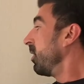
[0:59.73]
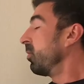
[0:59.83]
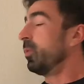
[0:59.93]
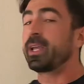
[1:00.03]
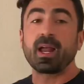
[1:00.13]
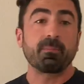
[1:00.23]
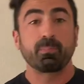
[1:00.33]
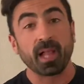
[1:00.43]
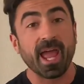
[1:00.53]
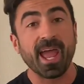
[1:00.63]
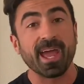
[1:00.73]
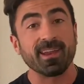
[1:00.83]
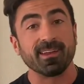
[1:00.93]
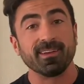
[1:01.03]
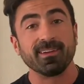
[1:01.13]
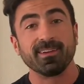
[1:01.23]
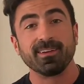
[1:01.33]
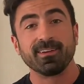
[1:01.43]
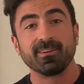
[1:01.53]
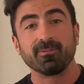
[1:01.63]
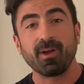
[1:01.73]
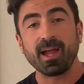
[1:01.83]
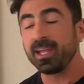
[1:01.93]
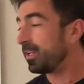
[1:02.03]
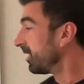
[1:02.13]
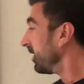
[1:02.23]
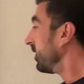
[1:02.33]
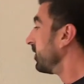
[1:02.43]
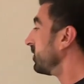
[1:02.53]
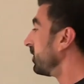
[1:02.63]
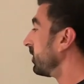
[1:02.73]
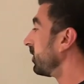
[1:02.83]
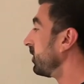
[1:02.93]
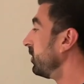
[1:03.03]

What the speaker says: we got a plan, right? You